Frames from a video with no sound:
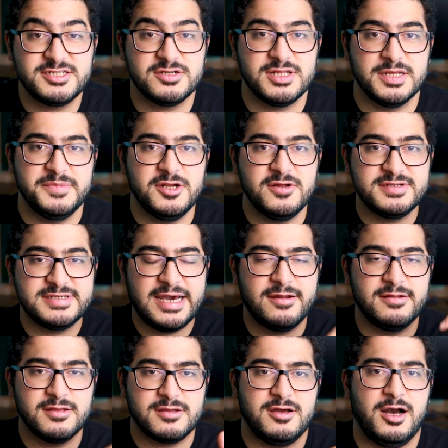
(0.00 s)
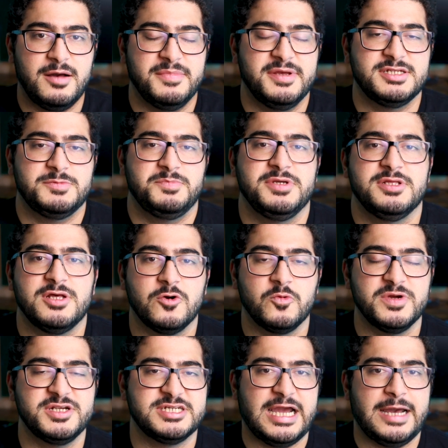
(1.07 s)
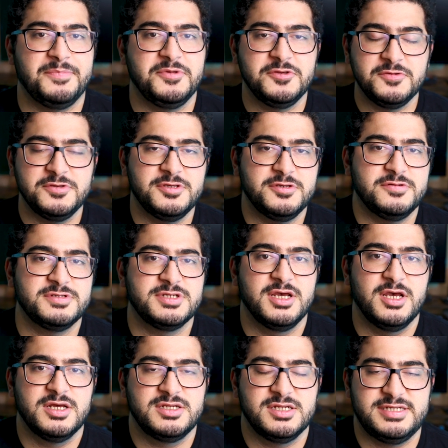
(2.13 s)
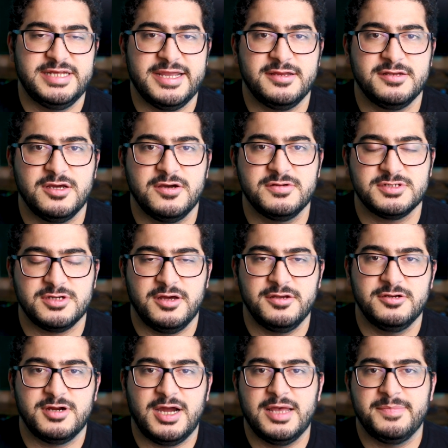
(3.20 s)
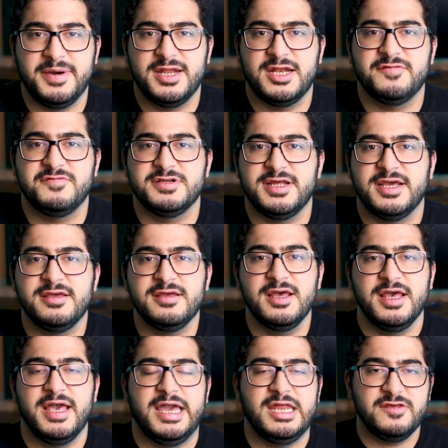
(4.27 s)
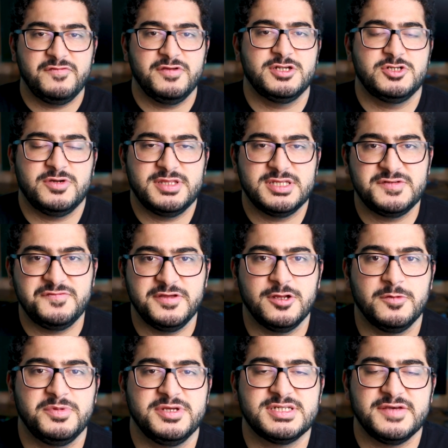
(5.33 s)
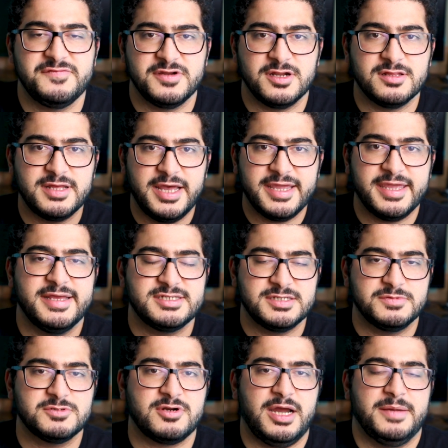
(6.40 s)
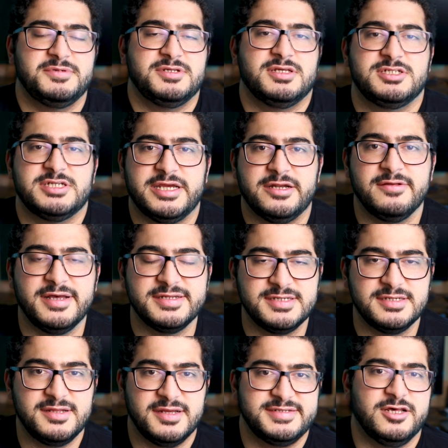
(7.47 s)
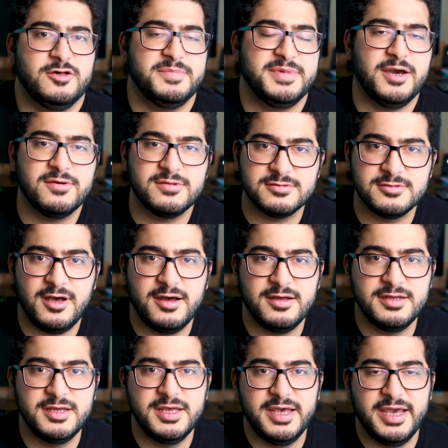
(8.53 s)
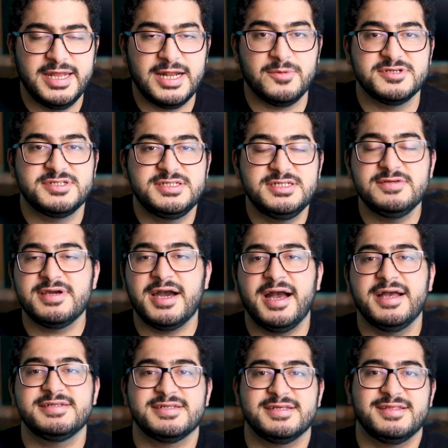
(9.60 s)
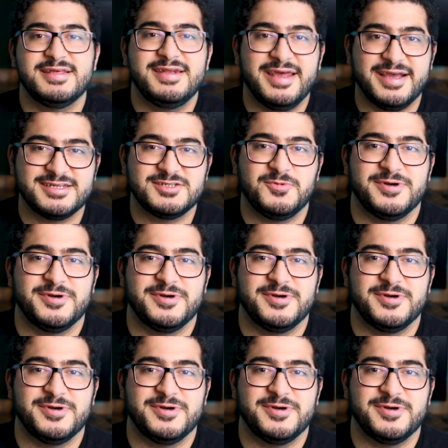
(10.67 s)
right, so let me know down in the comments below which app you use to take notes on your iPad every day. And if you enjoyed this video, please give it a like and subscribe to the channel as it does help me out a lot. And I will see you guys in the next